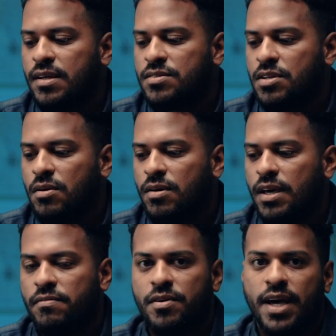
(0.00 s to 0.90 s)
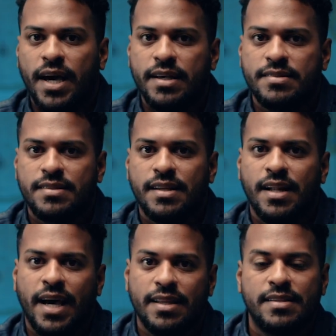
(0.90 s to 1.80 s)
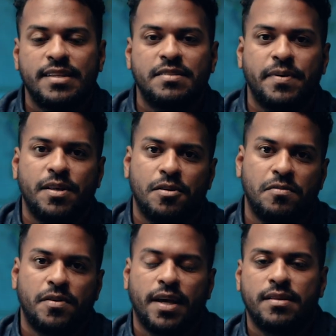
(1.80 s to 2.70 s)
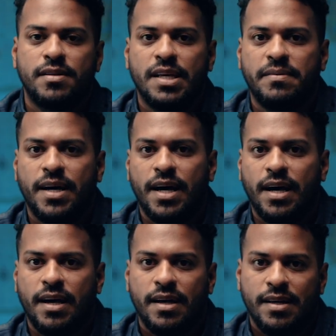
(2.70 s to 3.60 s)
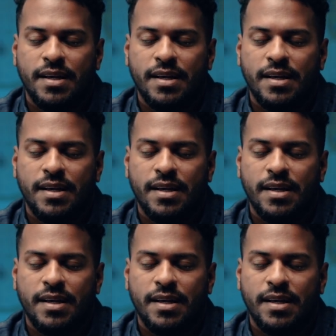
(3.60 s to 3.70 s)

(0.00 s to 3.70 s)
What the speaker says: So if you guys liked this video, don't forget to leave a